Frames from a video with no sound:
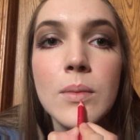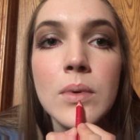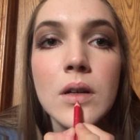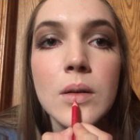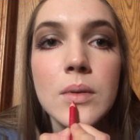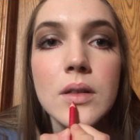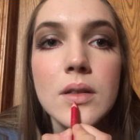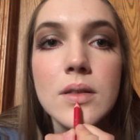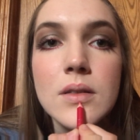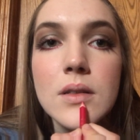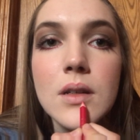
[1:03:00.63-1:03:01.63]
probably
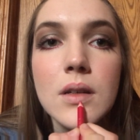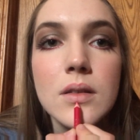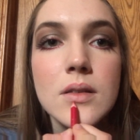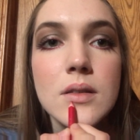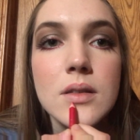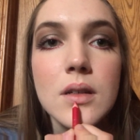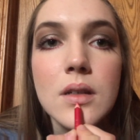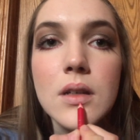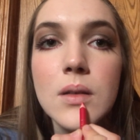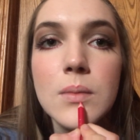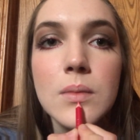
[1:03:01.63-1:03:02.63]
is staying the
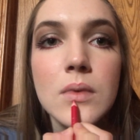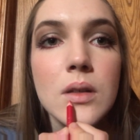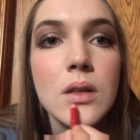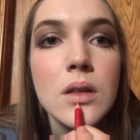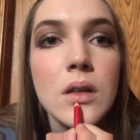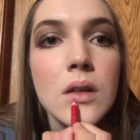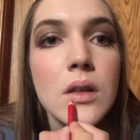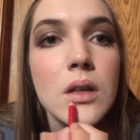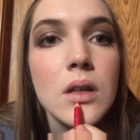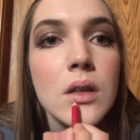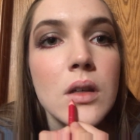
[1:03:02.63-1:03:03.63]
same,
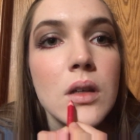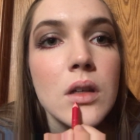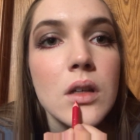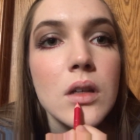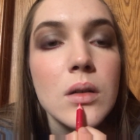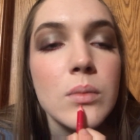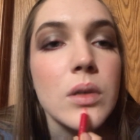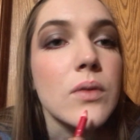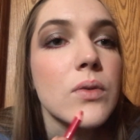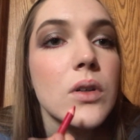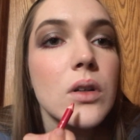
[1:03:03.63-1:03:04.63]

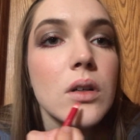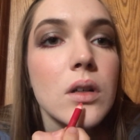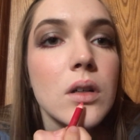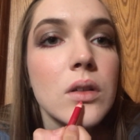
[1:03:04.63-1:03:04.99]
but for